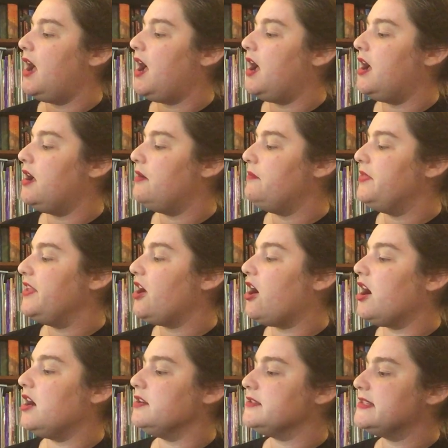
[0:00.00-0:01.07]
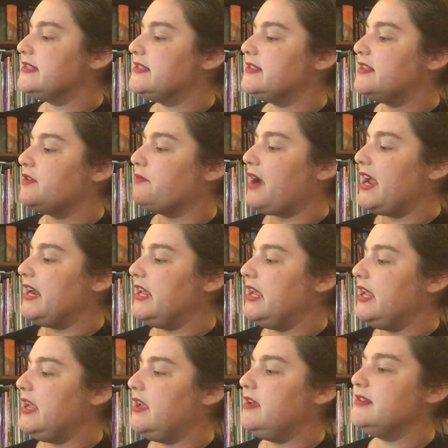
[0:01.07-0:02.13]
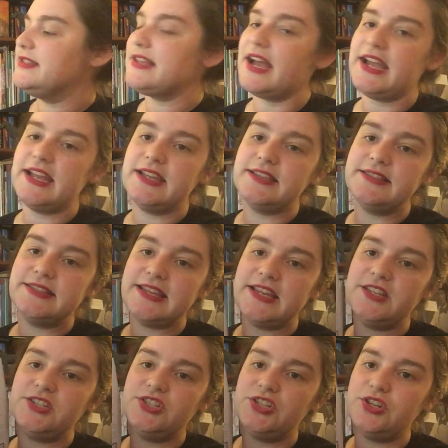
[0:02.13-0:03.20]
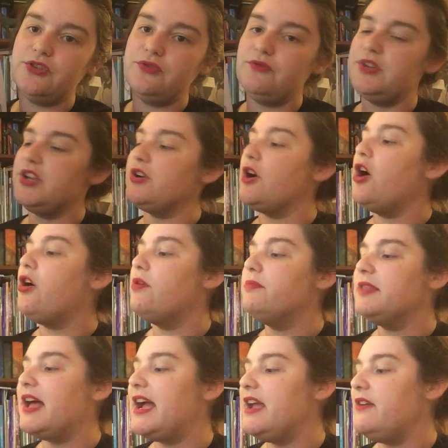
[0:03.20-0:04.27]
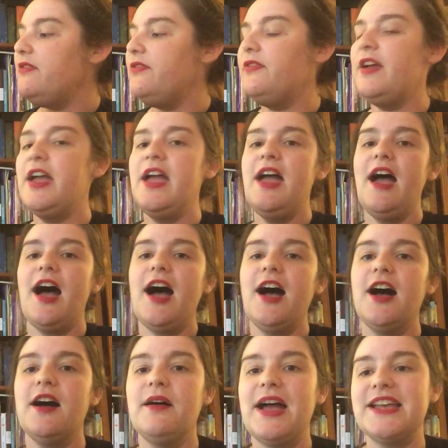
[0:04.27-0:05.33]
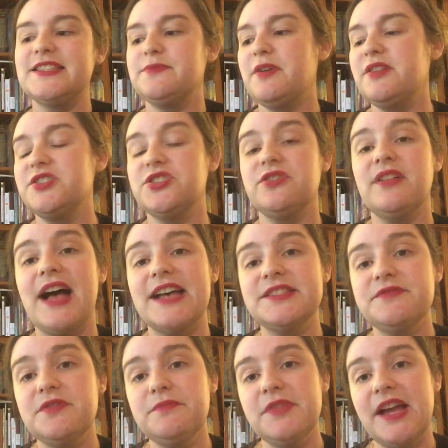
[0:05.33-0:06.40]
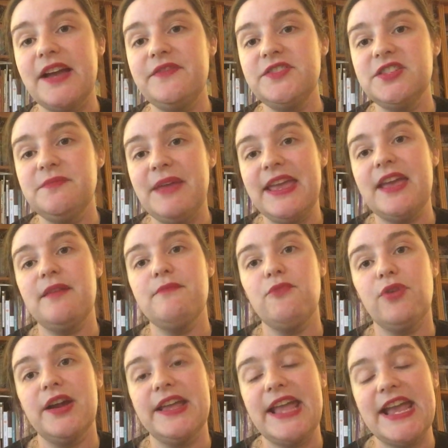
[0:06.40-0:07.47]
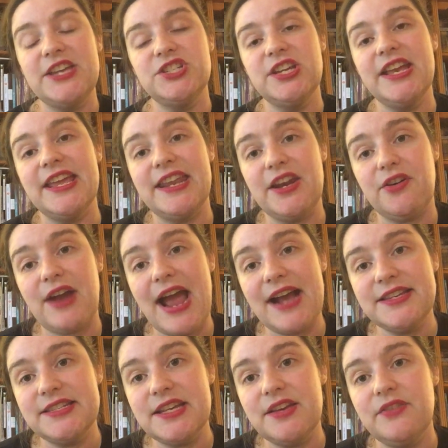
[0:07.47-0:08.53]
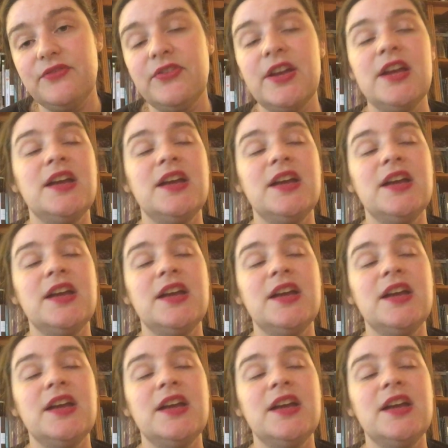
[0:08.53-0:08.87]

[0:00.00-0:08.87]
um, the arts, the writing, science into your home life, uh, as well as your classroom life to make it more engaging and interactive.